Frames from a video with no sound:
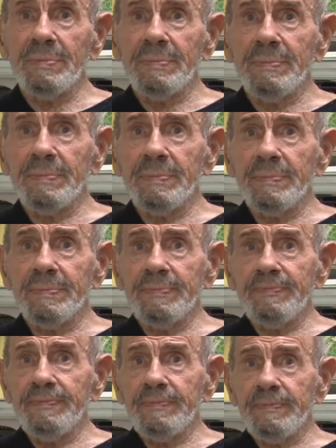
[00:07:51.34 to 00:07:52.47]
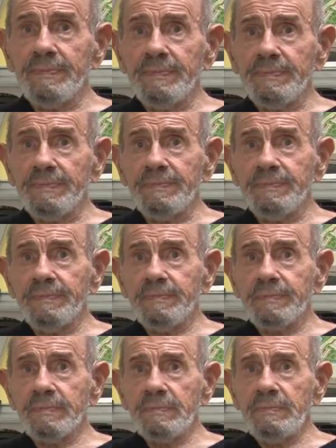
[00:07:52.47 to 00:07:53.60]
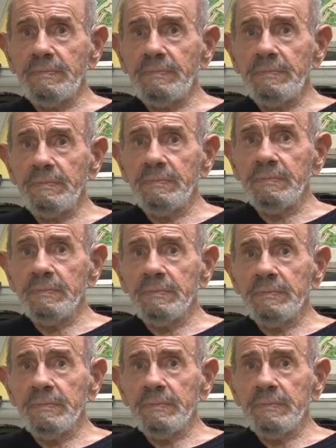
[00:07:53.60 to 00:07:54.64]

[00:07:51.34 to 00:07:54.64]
Nobody speaks.